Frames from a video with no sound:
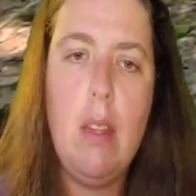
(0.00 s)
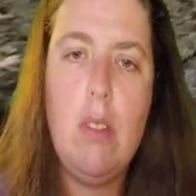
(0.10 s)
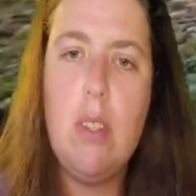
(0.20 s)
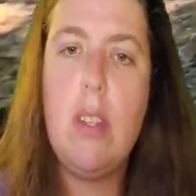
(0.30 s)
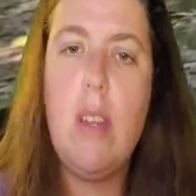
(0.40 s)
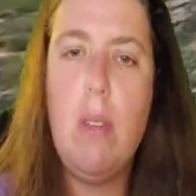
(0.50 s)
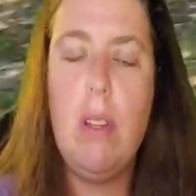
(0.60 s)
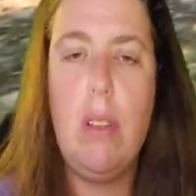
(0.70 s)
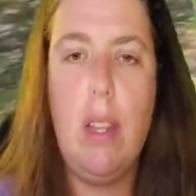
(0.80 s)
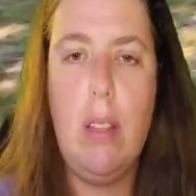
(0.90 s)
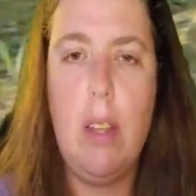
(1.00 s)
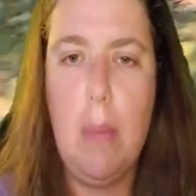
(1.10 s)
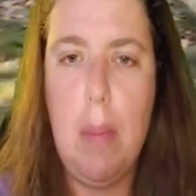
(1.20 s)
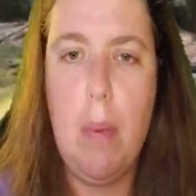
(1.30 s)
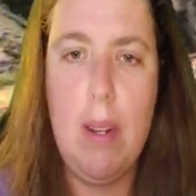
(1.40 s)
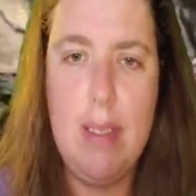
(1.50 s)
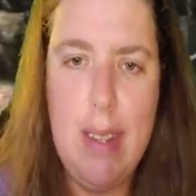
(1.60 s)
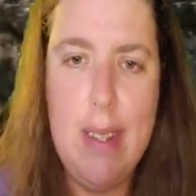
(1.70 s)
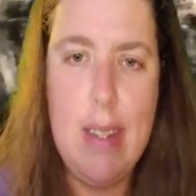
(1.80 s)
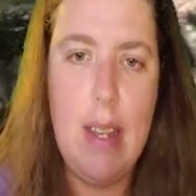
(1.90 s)
just to give you like a little bit more
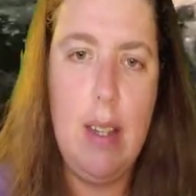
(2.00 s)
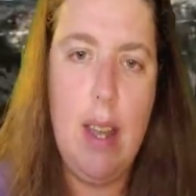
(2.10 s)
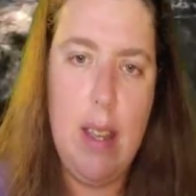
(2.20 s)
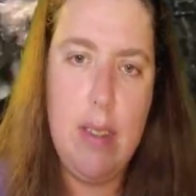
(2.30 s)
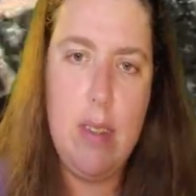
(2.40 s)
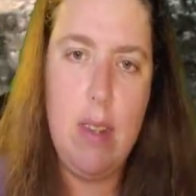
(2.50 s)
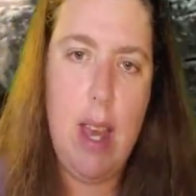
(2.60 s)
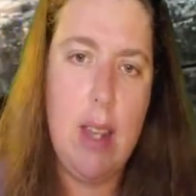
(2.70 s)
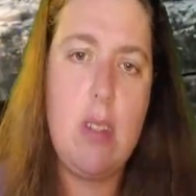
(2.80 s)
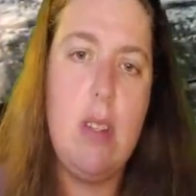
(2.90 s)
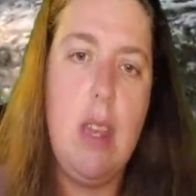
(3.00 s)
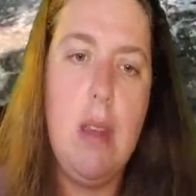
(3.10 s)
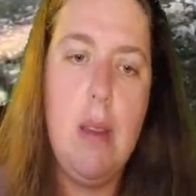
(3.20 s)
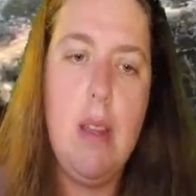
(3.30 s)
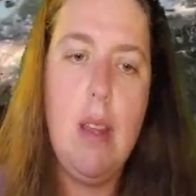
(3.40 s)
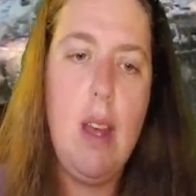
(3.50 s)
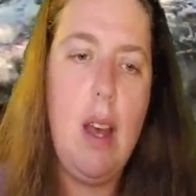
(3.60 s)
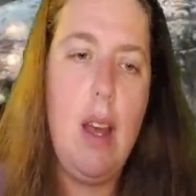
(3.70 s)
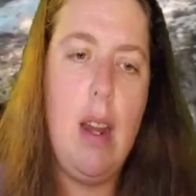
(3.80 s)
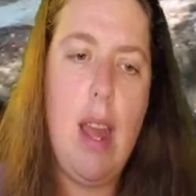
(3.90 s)
detail as to actually
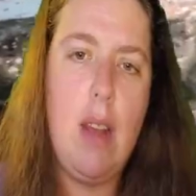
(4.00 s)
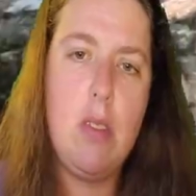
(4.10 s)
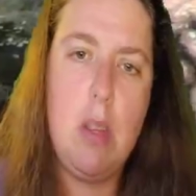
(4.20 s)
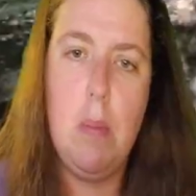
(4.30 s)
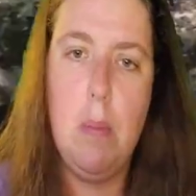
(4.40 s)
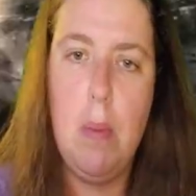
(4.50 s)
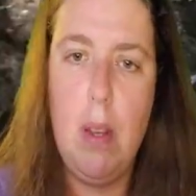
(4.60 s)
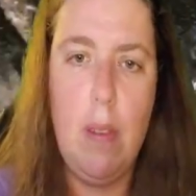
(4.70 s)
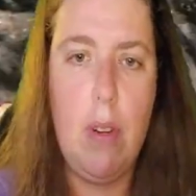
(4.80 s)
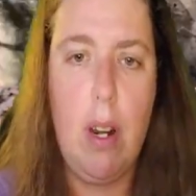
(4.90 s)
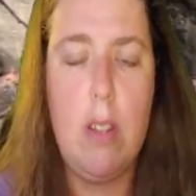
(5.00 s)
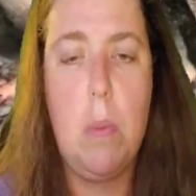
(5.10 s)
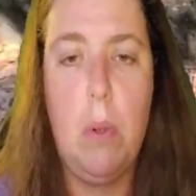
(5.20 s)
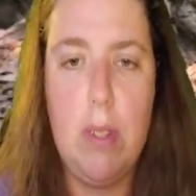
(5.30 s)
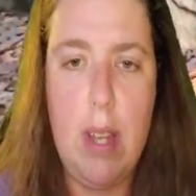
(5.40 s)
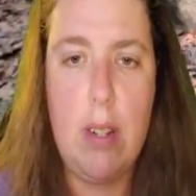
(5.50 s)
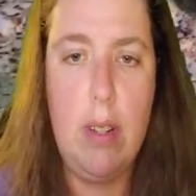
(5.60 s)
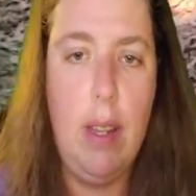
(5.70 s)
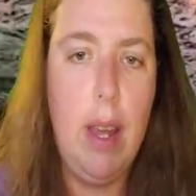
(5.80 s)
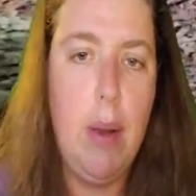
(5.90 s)
on how some of our explores
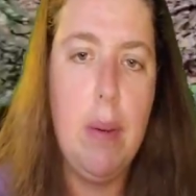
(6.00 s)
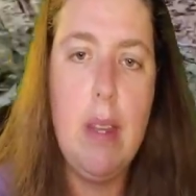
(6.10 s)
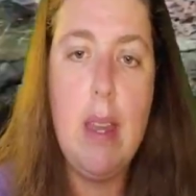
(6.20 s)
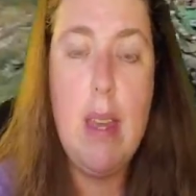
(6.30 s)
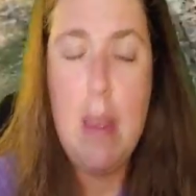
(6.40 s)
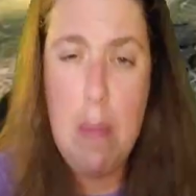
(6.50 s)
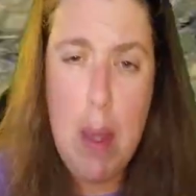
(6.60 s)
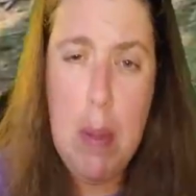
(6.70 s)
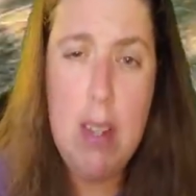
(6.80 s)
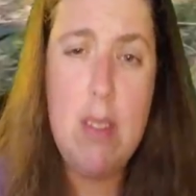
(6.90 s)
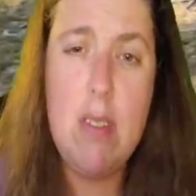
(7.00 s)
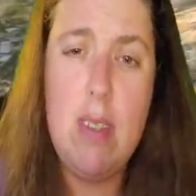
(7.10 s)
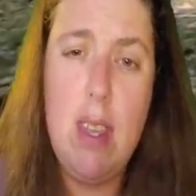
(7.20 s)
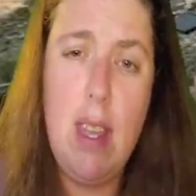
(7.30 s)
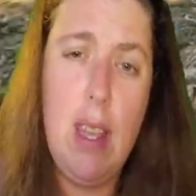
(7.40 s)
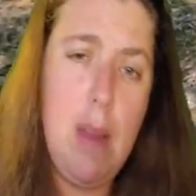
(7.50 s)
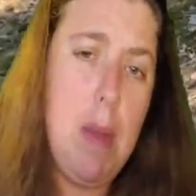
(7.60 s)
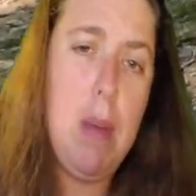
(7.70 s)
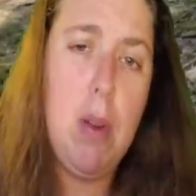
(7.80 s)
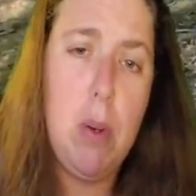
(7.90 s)
actually go. It may be interesting, it
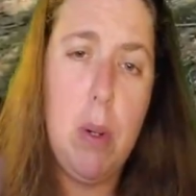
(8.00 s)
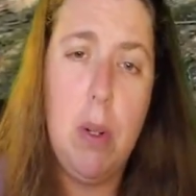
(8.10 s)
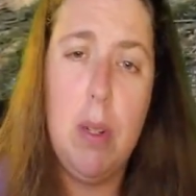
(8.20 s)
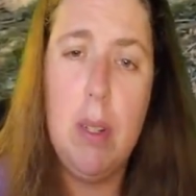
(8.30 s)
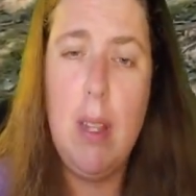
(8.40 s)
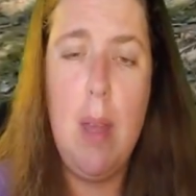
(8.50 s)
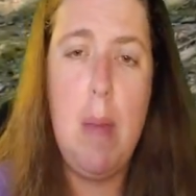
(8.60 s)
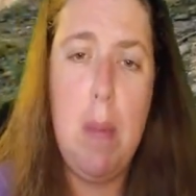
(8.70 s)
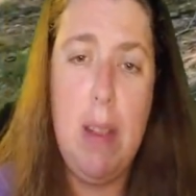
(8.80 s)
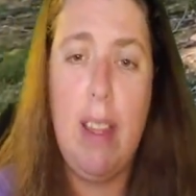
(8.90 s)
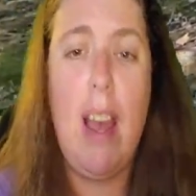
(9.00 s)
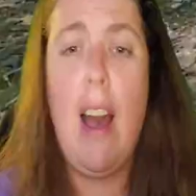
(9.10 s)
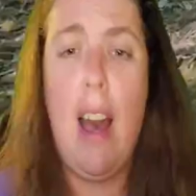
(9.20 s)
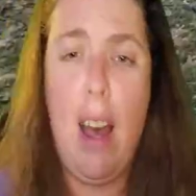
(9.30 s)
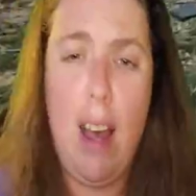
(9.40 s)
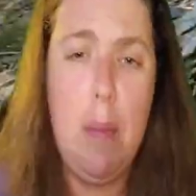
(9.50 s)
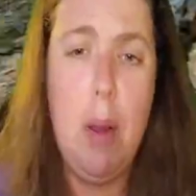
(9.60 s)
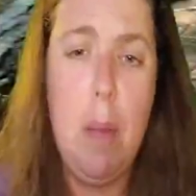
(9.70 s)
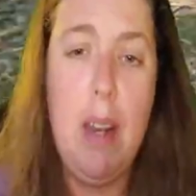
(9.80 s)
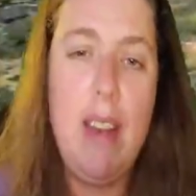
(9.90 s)
may be cool, it may be like a haha
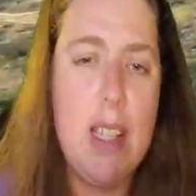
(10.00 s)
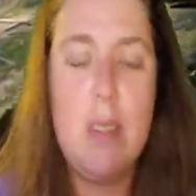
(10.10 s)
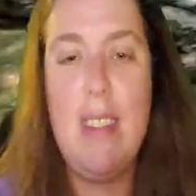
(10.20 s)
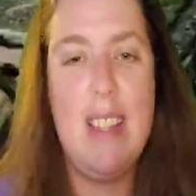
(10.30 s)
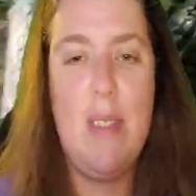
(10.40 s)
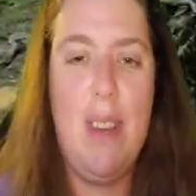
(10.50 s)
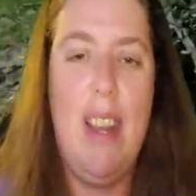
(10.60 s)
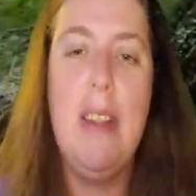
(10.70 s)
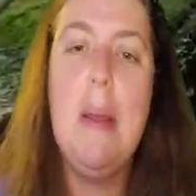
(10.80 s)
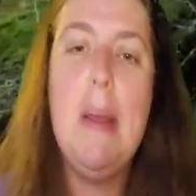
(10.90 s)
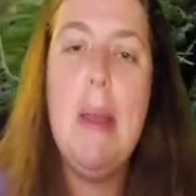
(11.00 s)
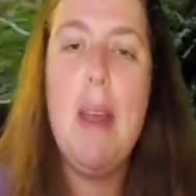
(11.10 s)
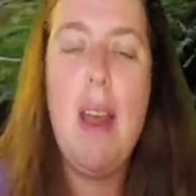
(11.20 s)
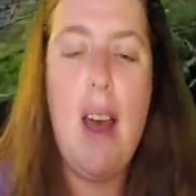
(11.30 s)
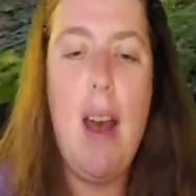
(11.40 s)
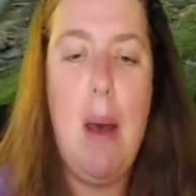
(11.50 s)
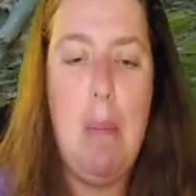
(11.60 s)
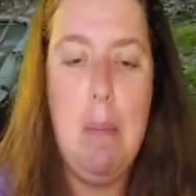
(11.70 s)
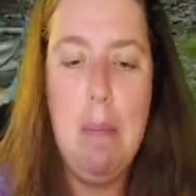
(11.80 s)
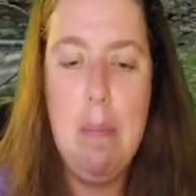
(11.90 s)
moment. That's fine.
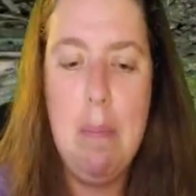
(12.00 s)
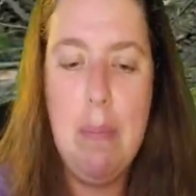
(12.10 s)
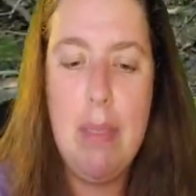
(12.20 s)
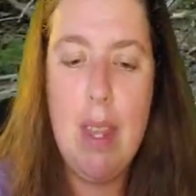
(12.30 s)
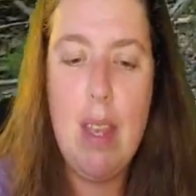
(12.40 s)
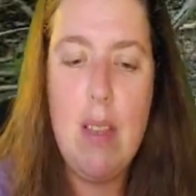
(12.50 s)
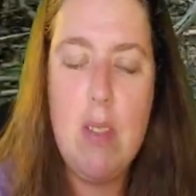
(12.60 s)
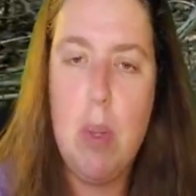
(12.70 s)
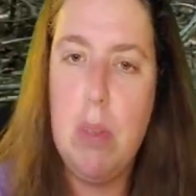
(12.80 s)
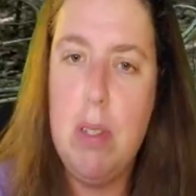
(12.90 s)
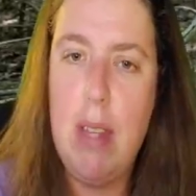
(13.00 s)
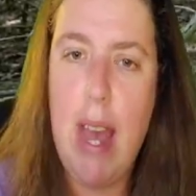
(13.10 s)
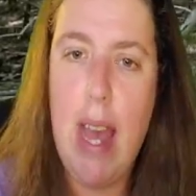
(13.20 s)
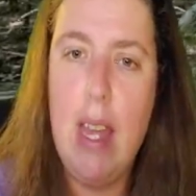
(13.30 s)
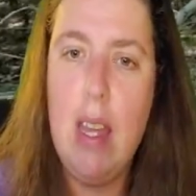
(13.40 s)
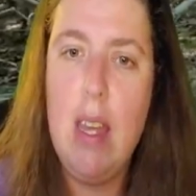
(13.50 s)
So we'll do that,